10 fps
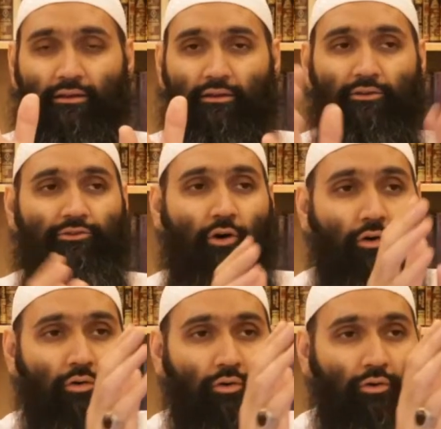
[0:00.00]

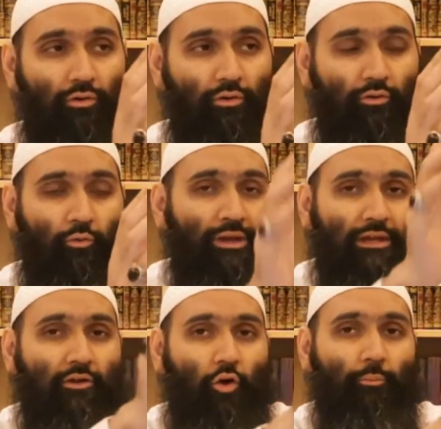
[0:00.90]
So we
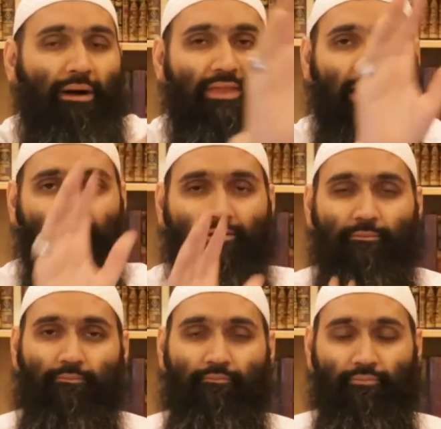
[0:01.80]
go by that.
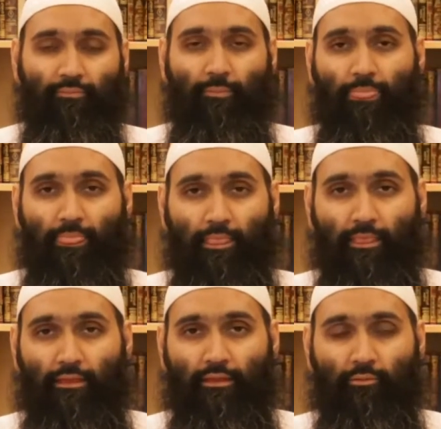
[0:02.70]

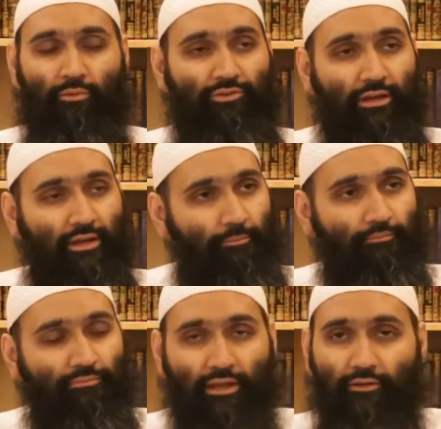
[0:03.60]
We say, yep,
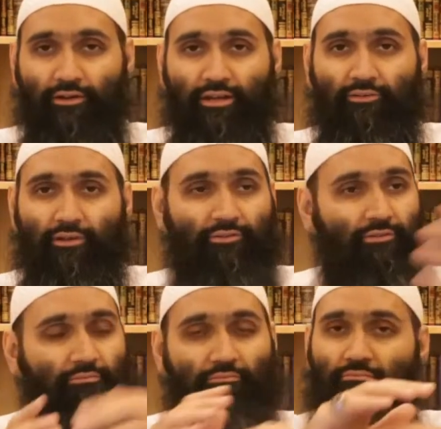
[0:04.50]
there it
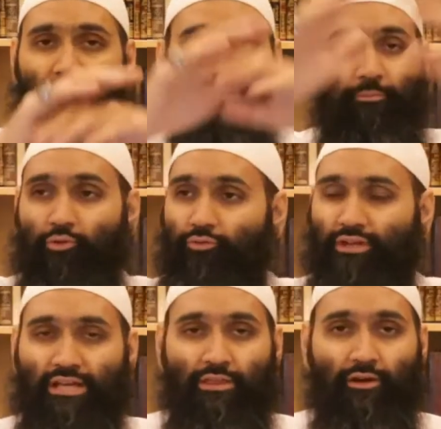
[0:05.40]
is. The proofs are
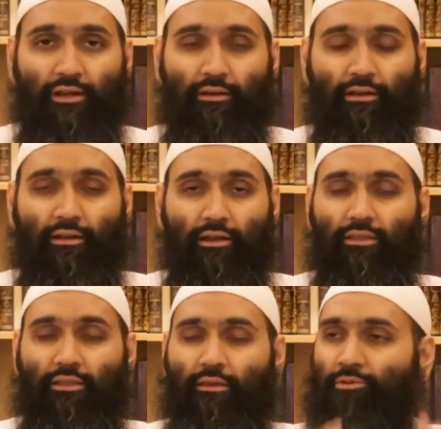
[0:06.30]
general.
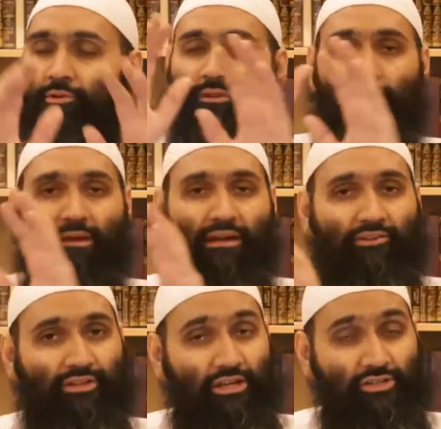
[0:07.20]
The Prophet didn't make a
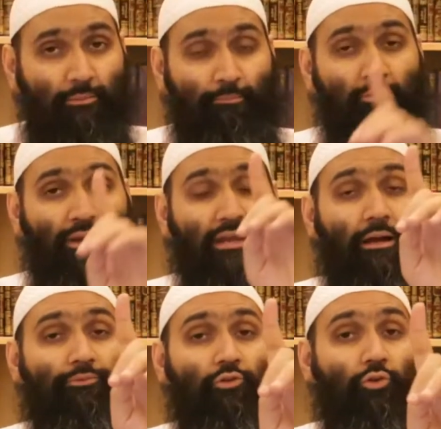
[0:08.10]
distinction. But when it
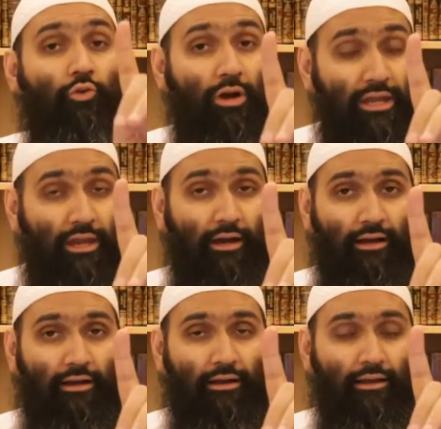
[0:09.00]
comes to ruqya,
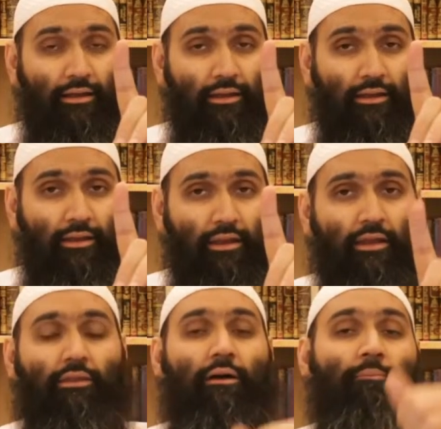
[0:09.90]

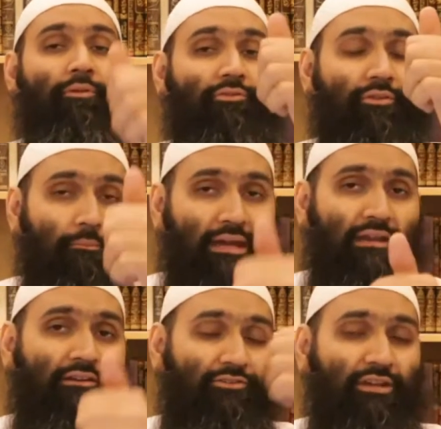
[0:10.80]
the Prophet made
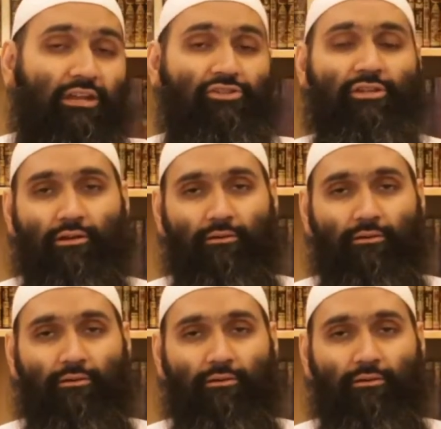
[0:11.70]
a distinction.